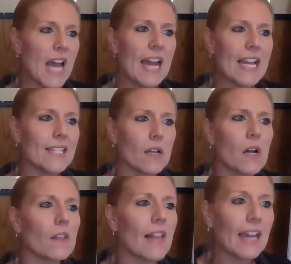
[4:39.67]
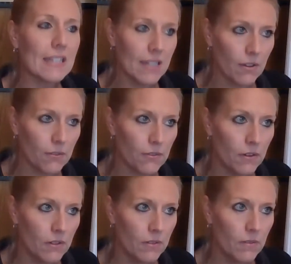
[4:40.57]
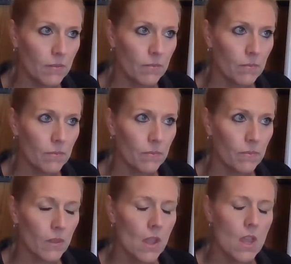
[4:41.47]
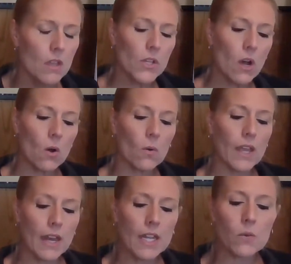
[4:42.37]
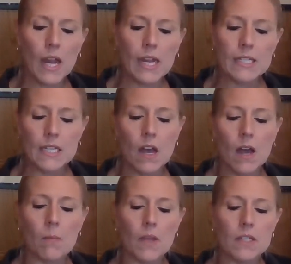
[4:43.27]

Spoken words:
not as a collective. So at any rate,